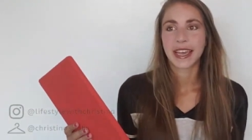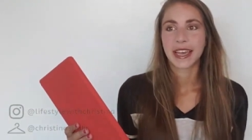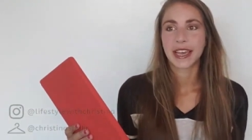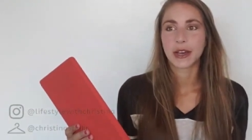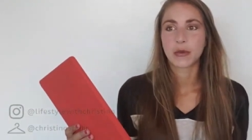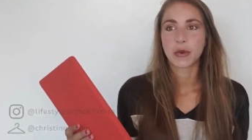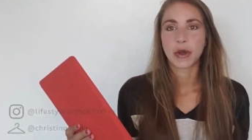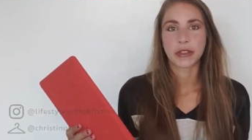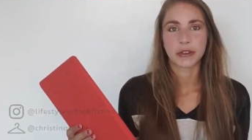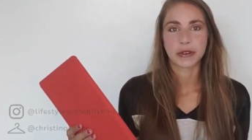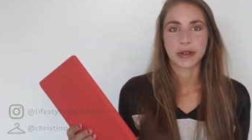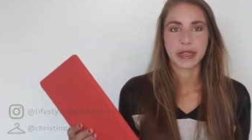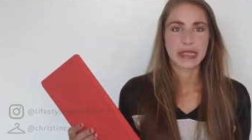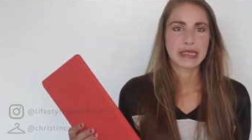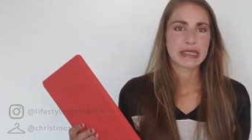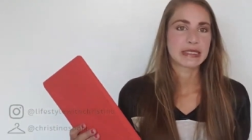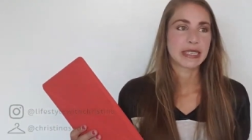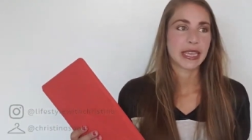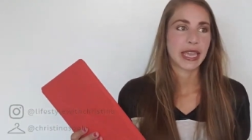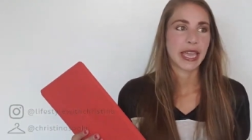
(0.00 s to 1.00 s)
uh, whether
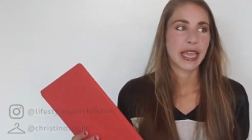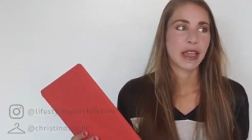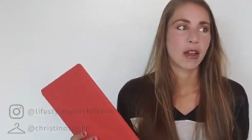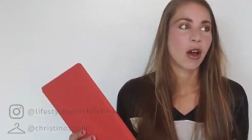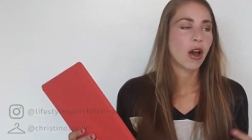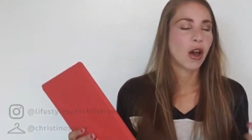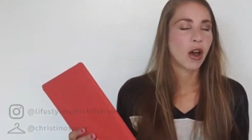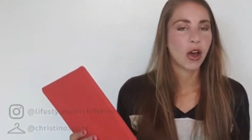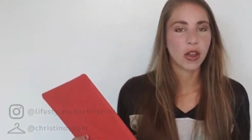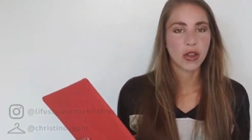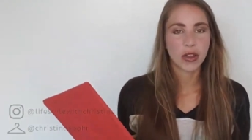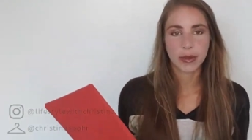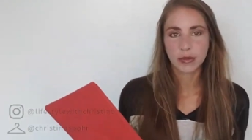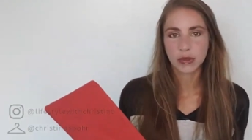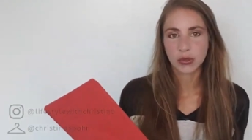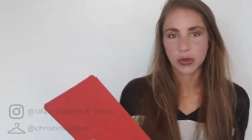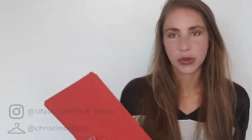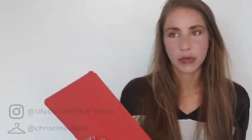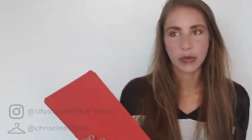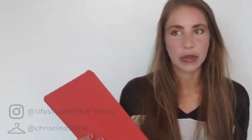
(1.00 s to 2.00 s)
it's a haul
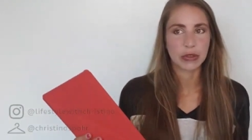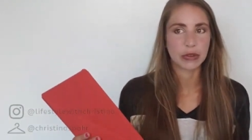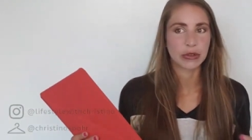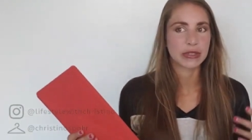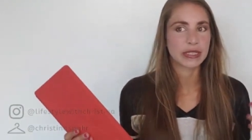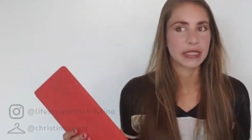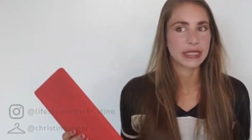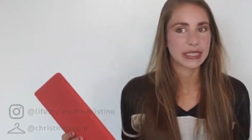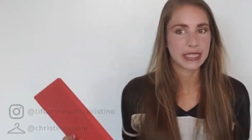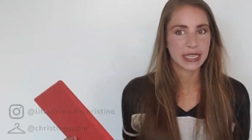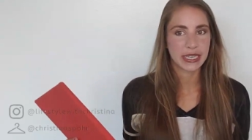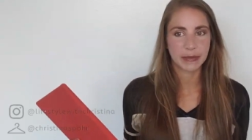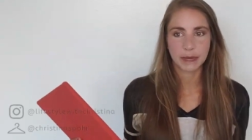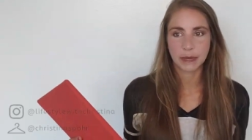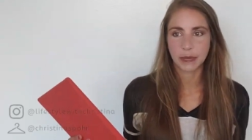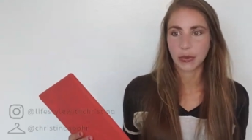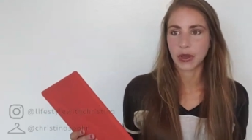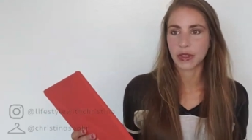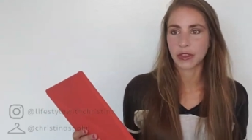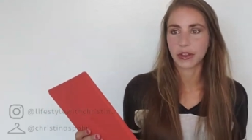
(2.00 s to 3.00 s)
I'm doing, whether it's a
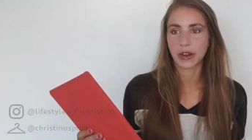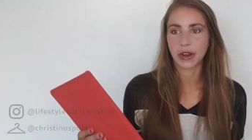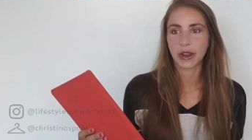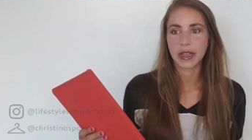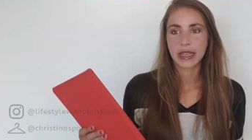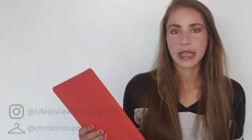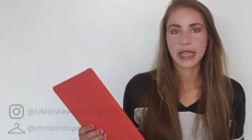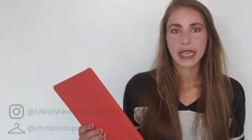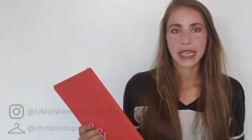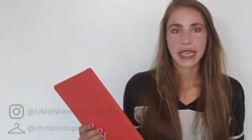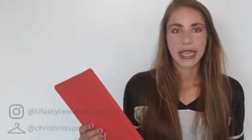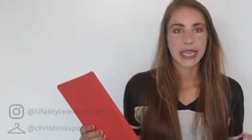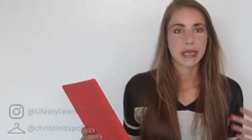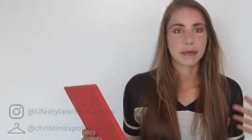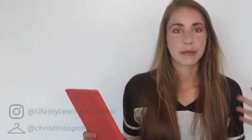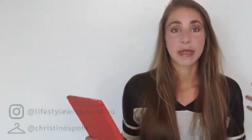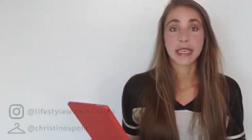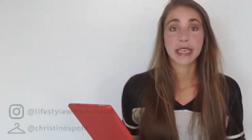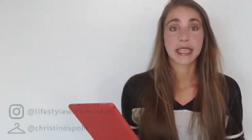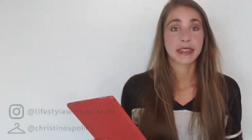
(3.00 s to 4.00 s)
tip, whether it
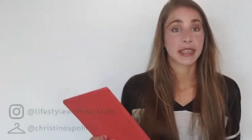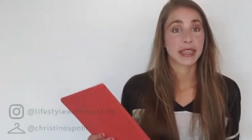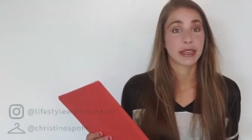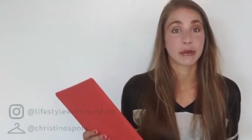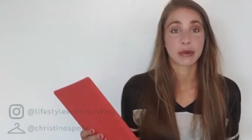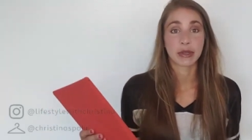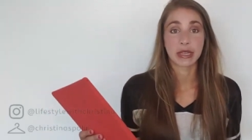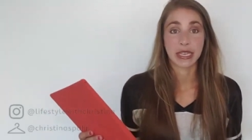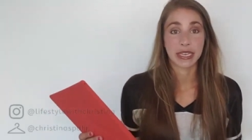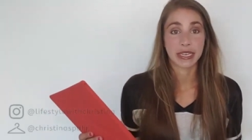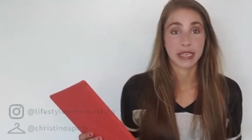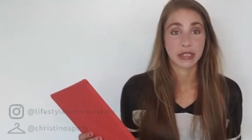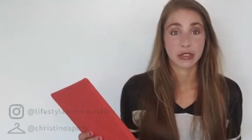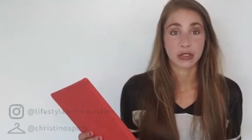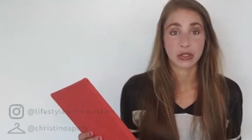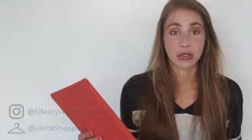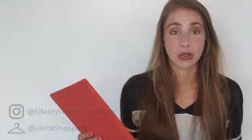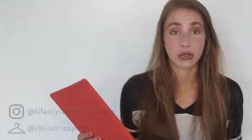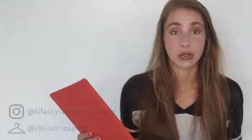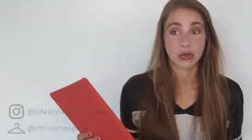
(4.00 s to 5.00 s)
can be anything
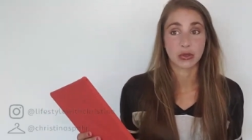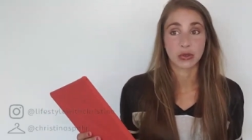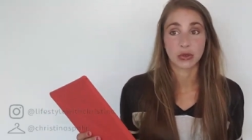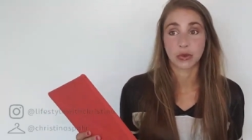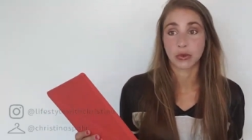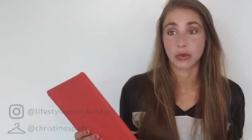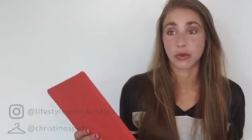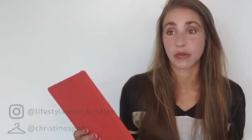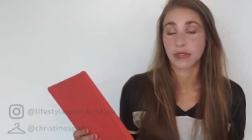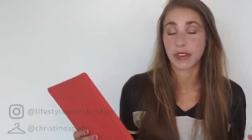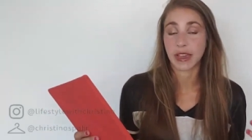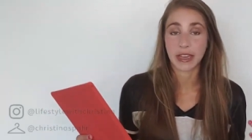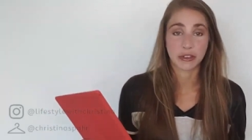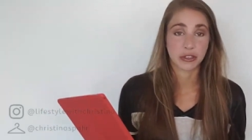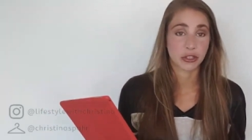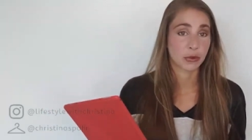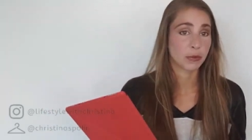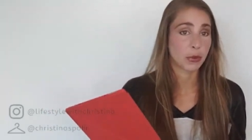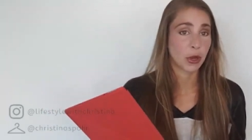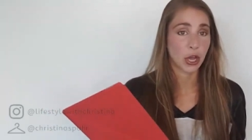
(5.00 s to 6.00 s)
related to
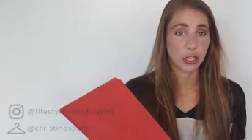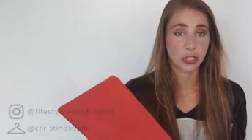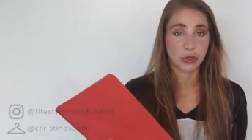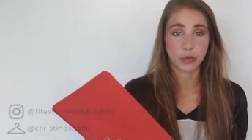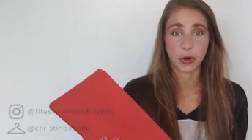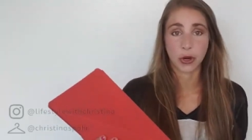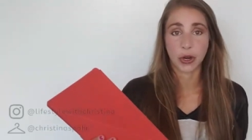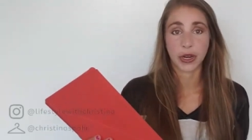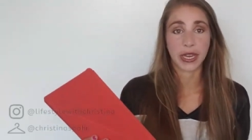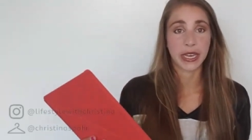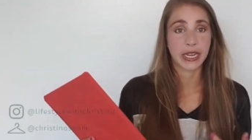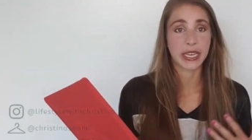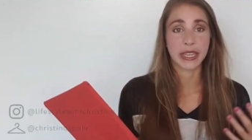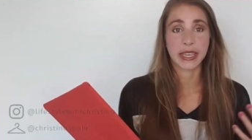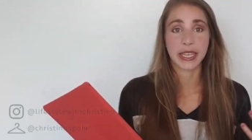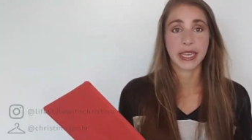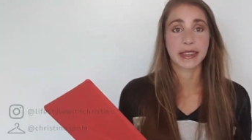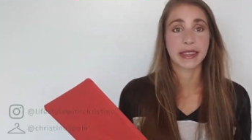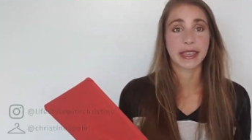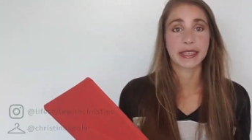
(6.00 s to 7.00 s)
fashion, Poshmark,
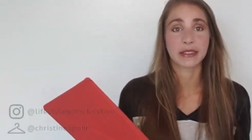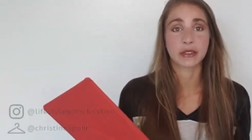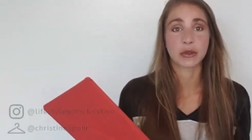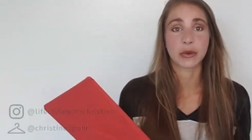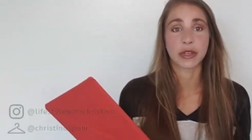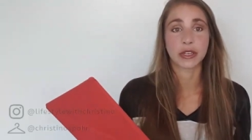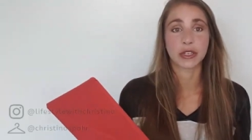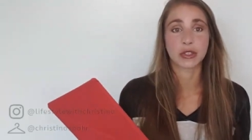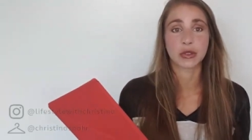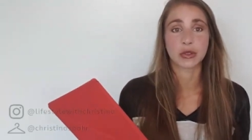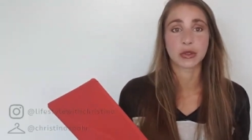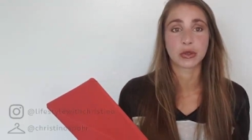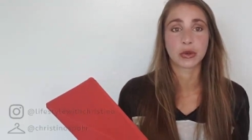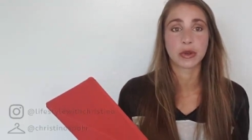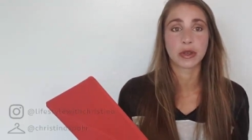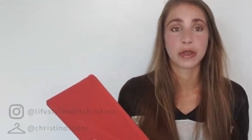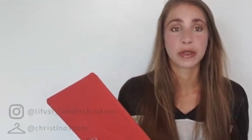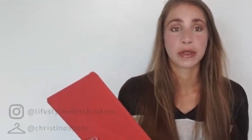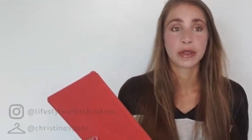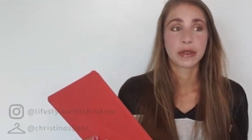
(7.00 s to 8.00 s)
anything that's going to